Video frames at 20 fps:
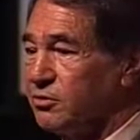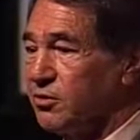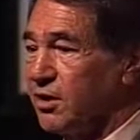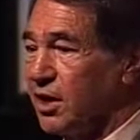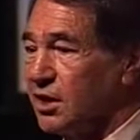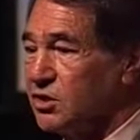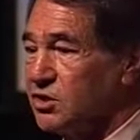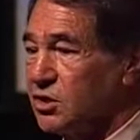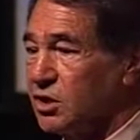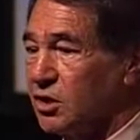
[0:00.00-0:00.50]
a
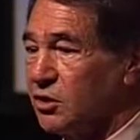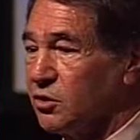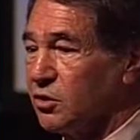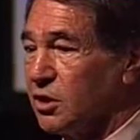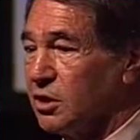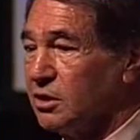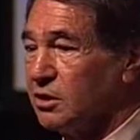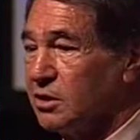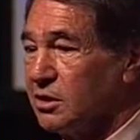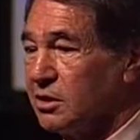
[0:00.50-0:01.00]
factory
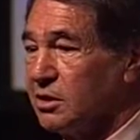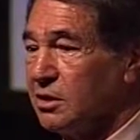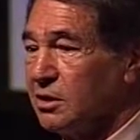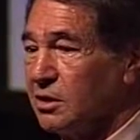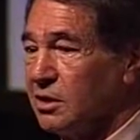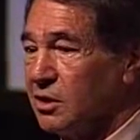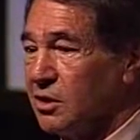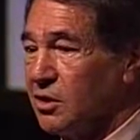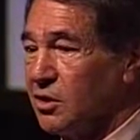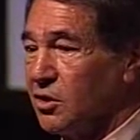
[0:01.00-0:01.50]
owner
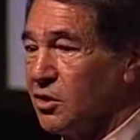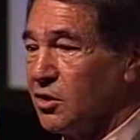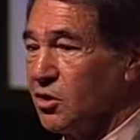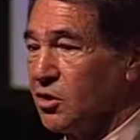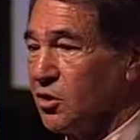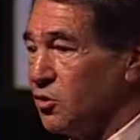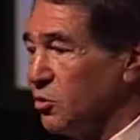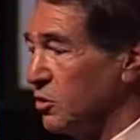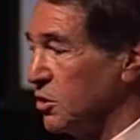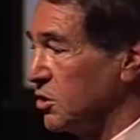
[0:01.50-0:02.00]

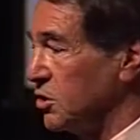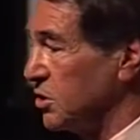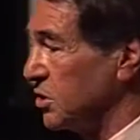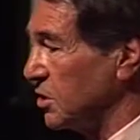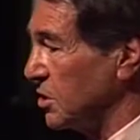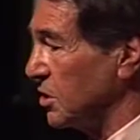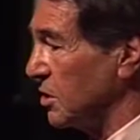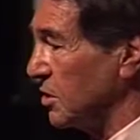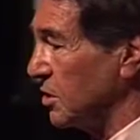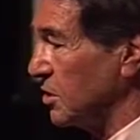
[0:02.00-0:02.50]
who
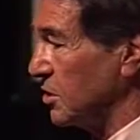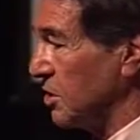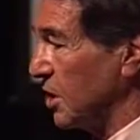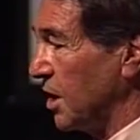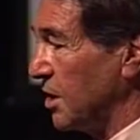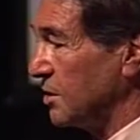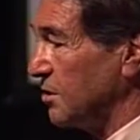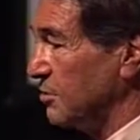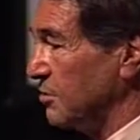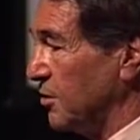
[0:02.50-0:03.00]

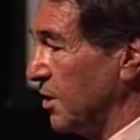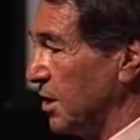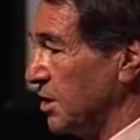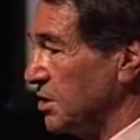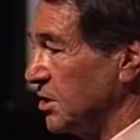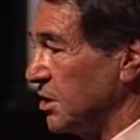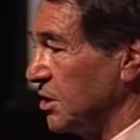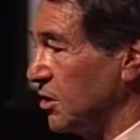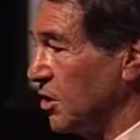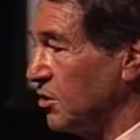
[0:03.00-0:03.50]
has a
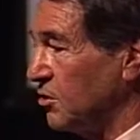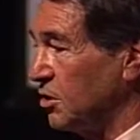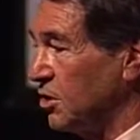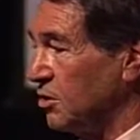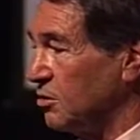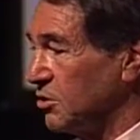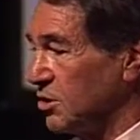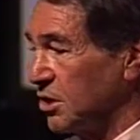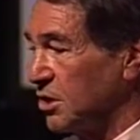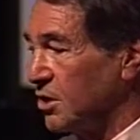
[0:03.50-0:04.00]
factory and only
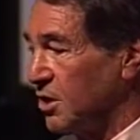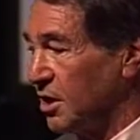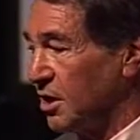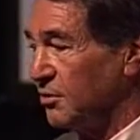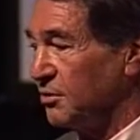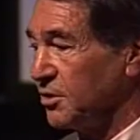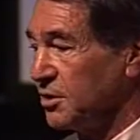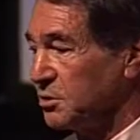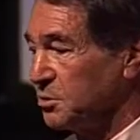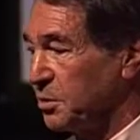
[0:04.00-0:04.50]
using
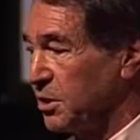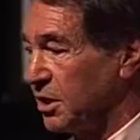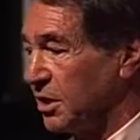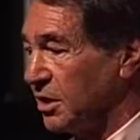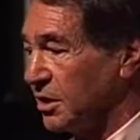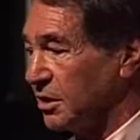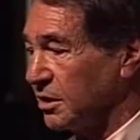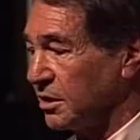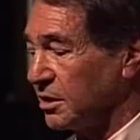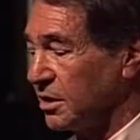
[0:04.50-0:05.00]
half his
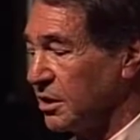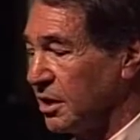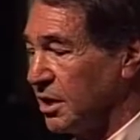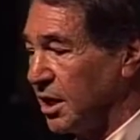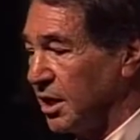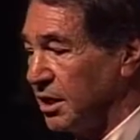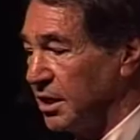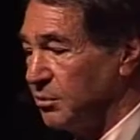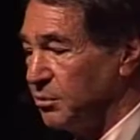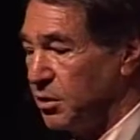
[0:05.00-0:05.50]
plant,
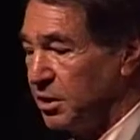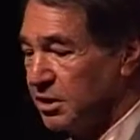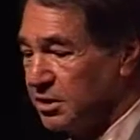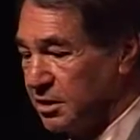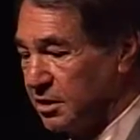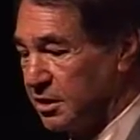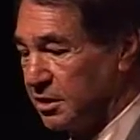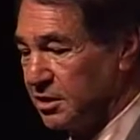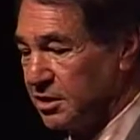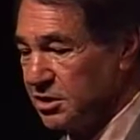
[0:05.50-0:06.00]
and he
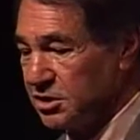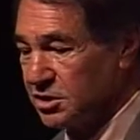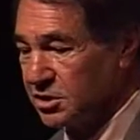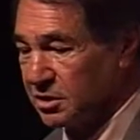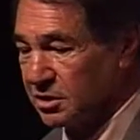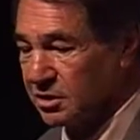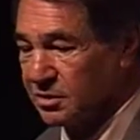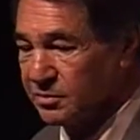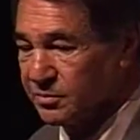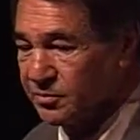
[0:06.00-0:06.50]
built an
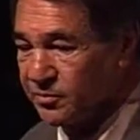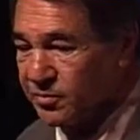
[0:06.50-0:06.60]
addition?